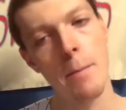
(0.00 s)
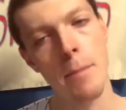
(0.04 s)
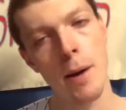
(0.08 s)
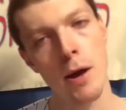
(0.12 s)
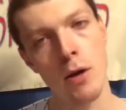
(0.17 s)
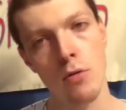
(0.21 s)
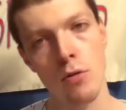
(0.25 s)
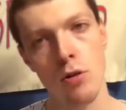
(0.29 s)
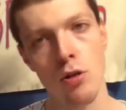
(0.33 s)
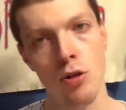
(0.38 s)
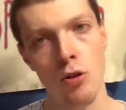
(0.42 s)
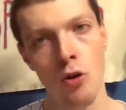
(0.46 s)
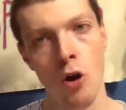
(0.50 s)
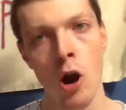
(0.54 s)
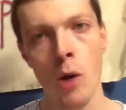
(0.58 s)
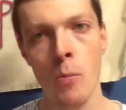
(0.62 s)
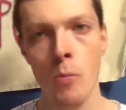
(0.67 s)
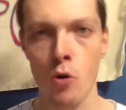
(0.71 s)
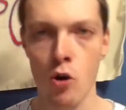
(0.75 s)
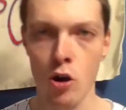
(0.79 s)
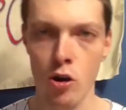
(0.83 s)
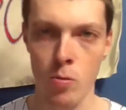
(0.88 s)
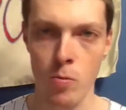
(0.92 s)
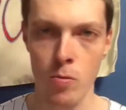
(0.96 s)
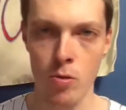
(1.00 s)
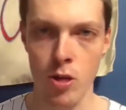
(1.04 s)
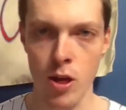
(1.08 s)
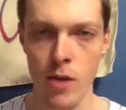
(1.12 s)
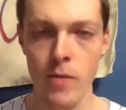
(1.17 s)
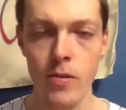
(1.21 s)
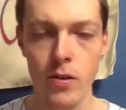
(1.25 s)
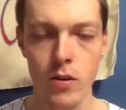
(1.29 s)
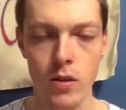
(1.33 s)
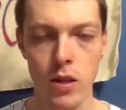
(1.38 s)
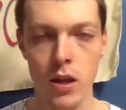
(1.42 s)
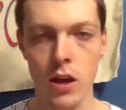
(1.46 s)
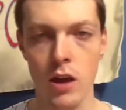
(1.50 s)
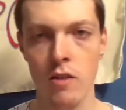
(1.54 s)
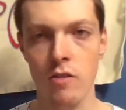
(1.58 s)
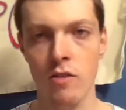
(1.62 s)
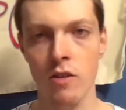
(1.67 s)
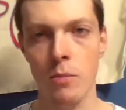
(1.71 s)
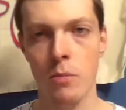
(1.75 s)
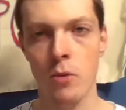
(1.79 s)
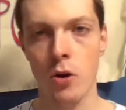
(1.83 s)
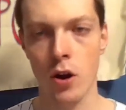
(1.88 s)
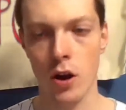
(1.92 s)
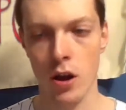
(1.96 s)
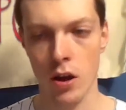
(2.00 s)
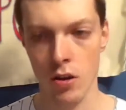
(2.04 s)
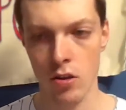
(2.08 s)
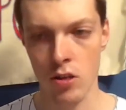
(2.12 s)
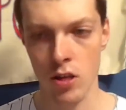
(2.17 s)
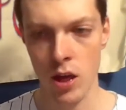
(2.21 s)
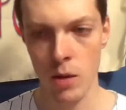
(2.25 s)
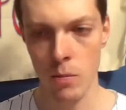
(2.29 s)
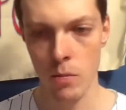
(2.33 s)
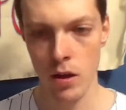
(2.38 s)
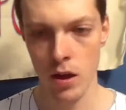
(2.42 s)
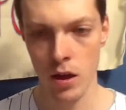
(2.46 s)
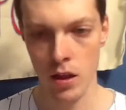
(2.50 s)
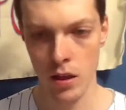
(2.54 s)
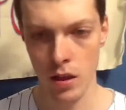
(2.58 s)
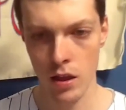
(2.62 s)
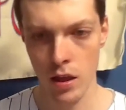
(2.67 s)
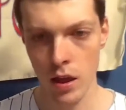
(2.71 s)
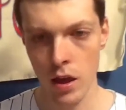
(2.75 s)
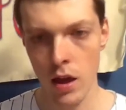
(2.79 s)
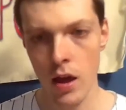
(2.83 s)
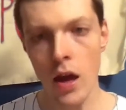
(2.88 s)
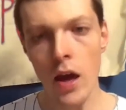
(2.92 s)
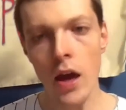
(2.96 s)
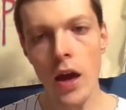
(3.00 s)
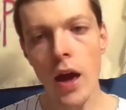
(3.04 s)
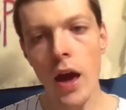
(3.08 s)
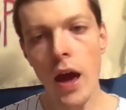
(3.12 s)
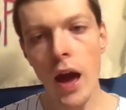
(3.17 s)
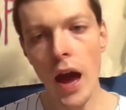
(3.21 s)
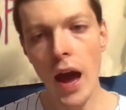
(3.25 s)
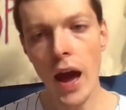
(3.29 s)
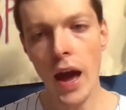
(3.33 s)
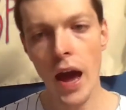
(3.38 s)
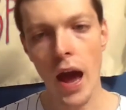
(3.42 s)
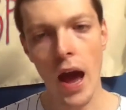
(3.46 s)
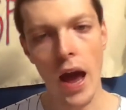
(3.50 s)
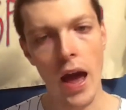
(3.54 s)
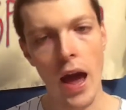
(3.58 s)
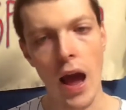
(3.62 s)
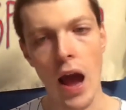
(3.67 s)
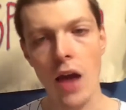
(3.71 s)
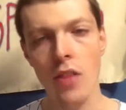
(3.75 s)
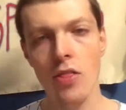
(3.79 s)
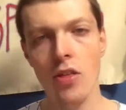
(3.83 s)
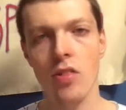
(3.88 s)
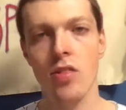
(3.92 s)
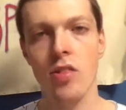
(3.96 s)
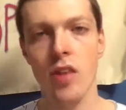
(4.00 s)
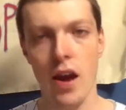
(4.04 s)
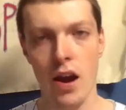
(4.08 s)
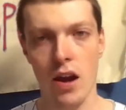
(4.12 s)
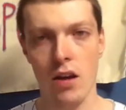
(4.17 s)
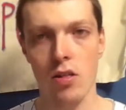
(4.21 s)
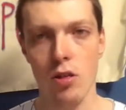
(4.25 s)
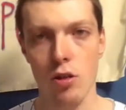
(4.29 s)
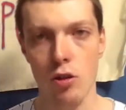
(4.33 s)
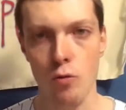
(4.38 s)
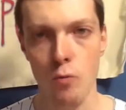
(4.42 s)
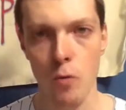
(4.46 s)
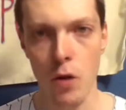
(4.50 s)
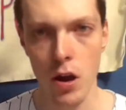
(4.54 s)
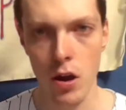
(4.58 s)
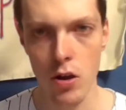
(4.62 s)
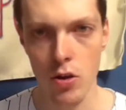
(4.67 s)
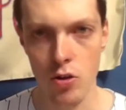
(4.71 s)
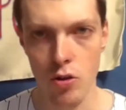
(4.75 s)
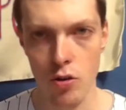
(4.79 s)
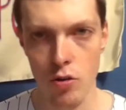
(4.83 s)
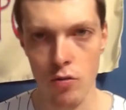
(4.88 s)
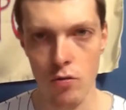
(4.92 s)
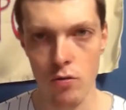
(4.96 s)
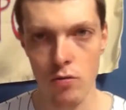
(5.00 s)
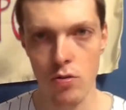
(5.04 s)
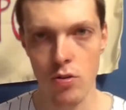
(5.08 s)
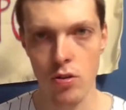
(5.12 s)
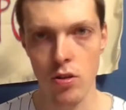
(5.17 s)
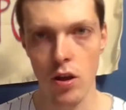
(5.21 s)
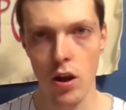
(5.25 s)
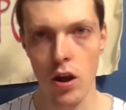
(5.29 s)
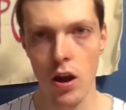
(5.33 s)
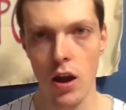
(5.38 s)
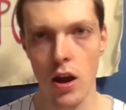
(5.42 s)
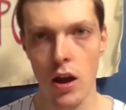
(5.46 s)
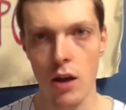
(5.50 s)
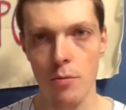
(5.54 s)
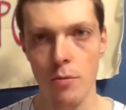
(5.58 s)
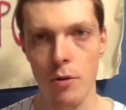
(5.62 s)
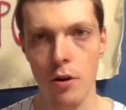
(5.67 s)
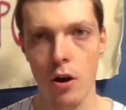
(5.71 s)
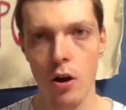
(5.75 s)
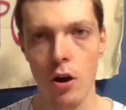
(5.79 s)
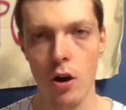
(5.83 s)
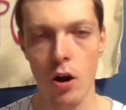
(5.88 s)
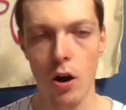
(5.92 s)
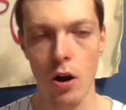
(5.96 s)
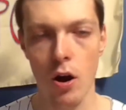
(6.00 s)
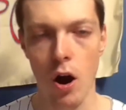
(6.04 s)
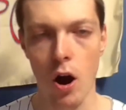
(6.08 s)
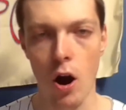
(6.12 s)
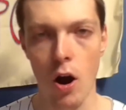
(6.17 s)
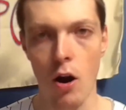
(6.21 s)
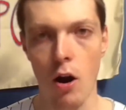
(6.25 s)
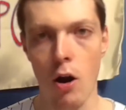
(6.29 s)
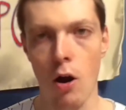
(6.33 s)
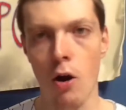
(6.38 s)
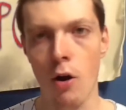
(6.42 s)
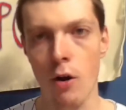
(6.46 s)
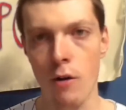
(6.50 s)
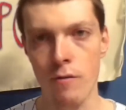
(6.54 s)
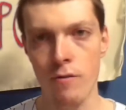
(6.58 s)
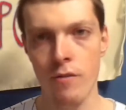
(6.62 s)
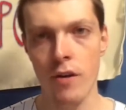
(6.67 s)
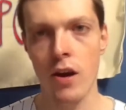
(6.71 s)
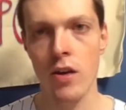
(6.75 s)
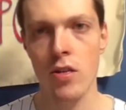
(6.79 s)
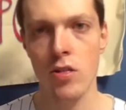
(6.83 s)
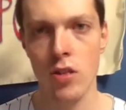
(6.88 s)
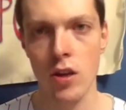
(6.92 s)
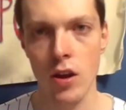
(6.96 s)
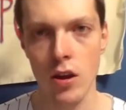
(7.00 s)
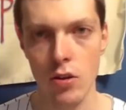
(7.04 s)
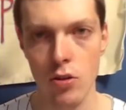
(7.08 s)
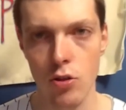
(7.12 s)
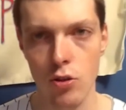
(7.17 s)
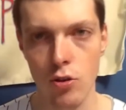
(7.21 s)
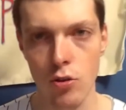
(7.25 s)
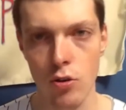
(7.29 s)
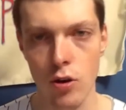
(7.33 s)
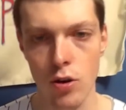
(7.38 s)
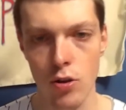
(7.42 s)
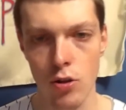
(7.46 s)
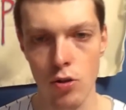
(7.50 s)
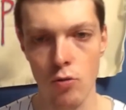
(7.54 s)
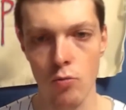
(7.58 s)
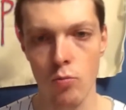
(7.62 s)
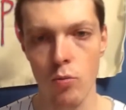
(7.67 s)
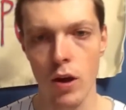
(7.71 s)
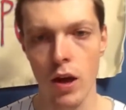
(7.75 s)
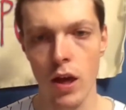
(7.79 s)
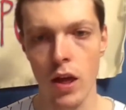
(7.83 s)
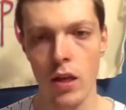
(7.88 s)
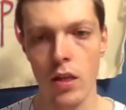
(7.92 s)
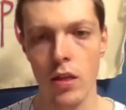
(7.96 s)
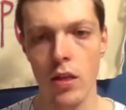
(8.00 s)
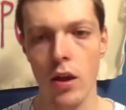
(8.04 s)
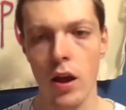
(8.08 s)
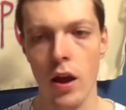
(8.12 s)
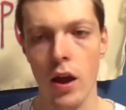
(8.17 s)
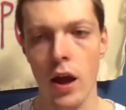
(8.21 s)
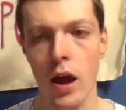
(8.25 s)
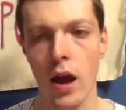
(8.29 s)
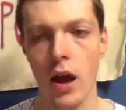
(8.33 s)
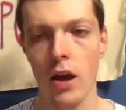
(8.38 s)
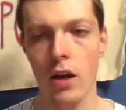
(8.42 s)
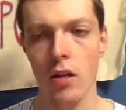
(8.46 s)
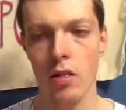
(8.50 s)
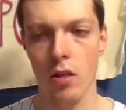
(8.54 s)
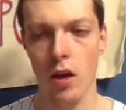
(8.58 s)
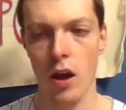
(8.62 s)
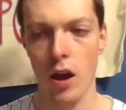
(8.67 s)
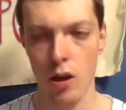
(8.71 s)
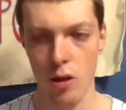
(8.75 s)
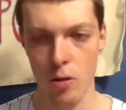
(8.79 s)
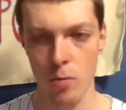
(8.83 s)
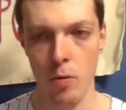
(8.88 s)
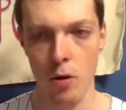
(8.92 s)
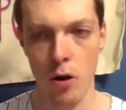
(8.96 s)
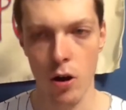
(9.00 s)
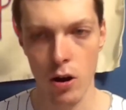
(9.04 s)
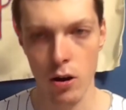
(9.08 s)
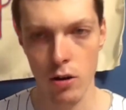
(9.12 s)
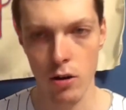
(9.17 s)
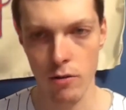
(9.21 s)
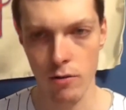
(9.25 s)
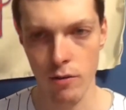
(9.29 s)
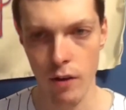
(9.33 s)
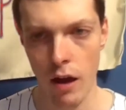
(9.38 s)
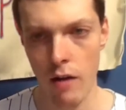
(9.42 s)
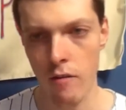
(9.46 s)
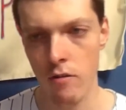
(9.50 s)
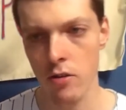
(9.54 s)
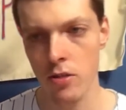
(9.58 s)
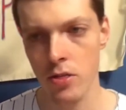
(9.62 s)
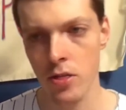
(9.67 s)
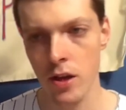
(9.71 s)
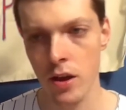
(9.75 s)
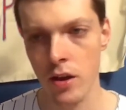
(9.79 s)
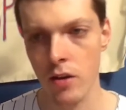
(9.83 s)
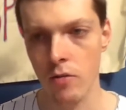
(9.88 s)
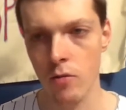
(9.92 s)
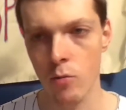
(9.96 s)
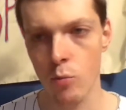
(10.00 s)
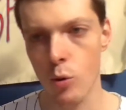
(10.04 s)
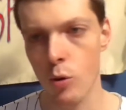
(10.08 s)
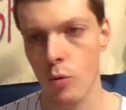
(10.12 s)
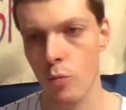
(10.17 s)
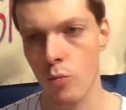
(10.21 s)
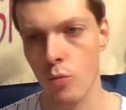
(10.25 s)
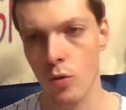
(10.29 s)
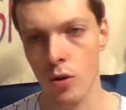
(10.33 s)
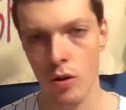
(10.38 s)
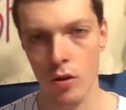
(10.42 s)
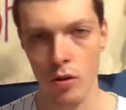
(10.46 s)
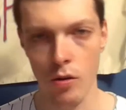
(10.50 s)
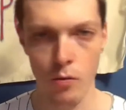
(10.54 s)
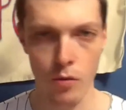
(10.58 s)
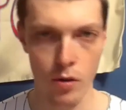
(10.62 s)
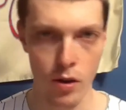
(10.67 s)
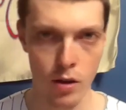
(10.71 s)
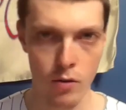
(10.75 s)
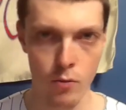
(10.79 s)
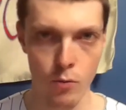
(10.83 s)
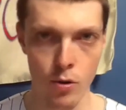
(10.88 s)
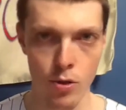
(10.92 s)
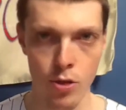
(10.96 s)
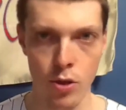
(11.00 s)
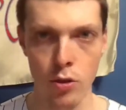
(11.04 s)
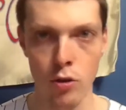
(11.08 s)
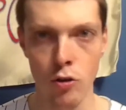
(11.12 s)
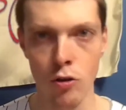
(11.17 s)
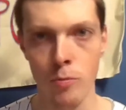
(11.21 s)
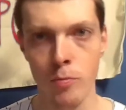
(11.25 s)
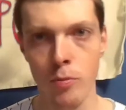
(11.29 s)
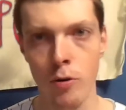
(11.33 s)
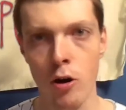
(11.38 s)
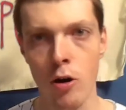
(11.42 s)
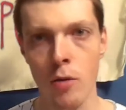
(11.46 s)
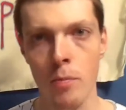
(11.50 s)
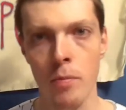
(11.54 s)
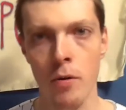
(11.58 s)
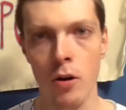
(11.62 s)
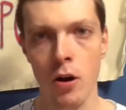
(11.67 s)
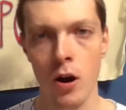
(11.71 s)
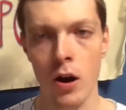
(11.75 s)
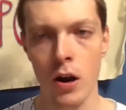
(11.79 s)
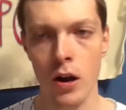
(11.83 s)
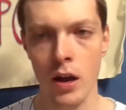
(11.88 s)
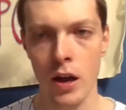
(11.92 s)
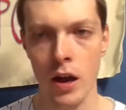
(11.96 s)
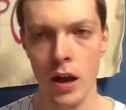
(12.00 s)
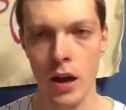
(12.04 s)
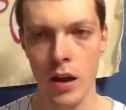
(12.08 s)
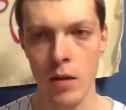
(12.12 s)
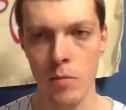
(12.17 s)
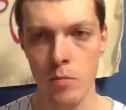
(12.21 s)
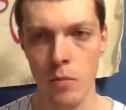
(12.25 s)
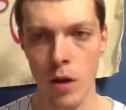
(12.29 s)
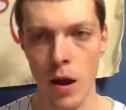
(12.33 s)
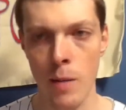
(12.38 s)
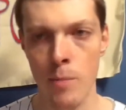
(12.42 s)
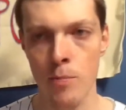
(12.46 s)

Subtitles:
better start more specifically from Marcus Semien, and the Texas Rangers are investing to win as part of everything with the new ballpark and